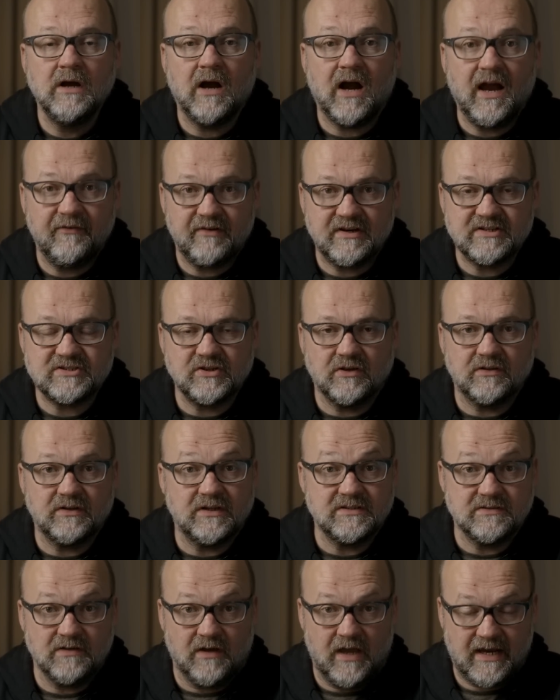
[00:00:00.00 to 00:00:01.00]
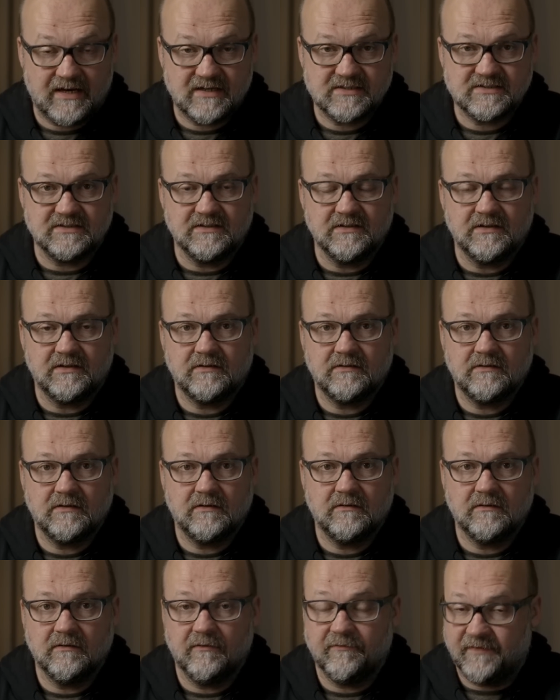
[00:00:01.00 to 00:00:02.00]
High-res shot is an excellent
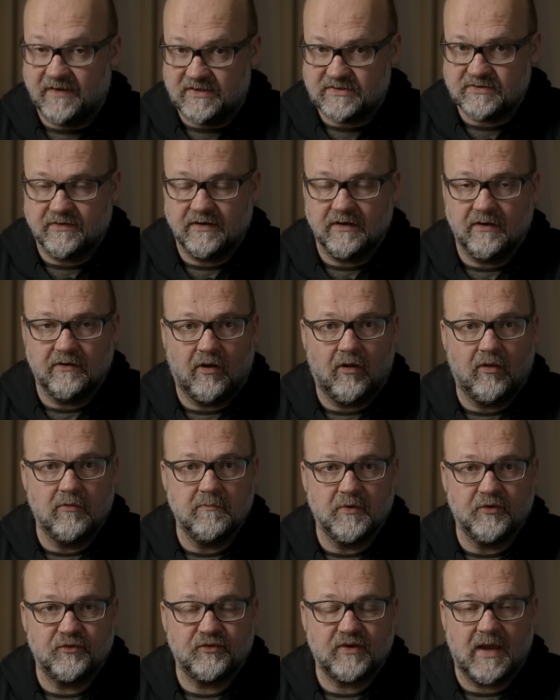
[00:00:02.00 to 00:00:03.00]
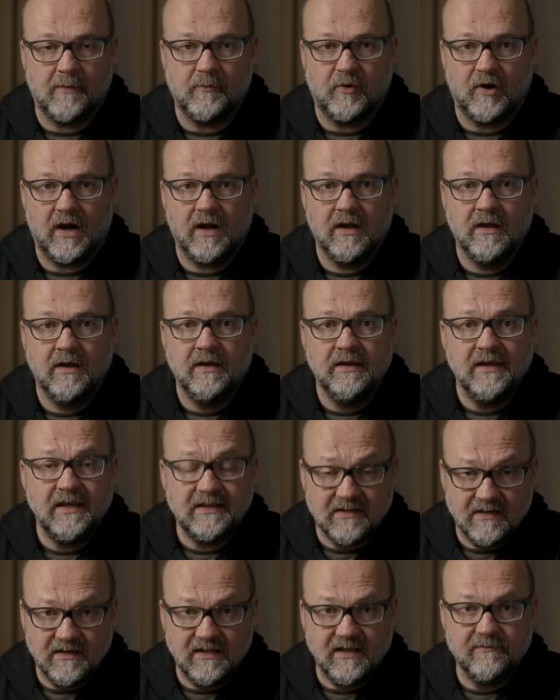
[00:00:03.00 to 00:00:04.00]
feature in an Olympus camera.
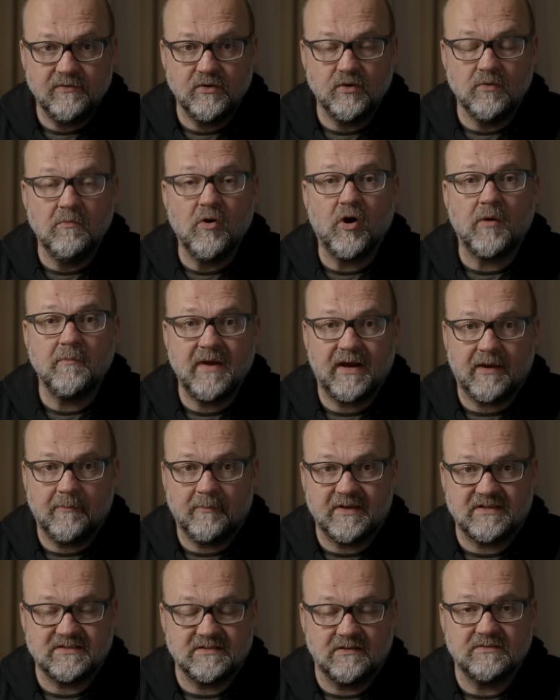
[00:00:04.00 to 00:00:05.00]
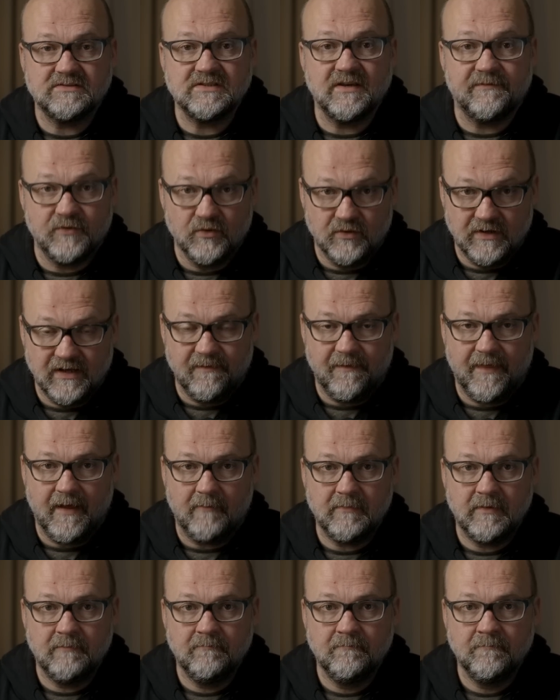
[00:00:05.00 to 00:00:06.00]
It can give you more megapixels if you need
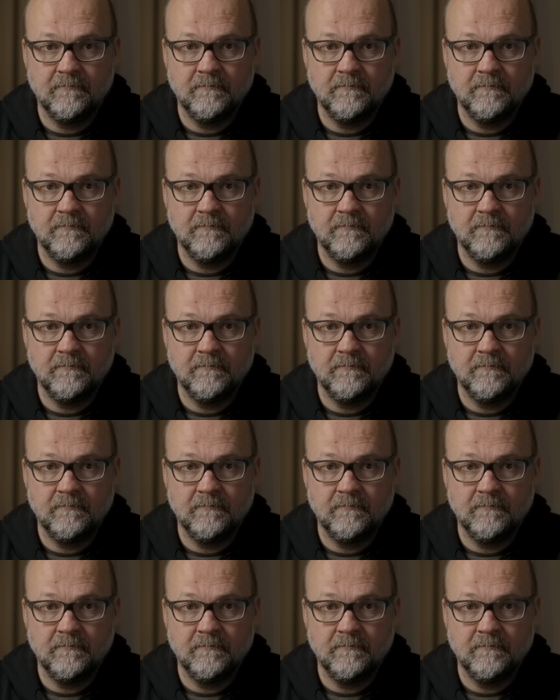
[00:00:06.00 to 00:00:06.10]
them.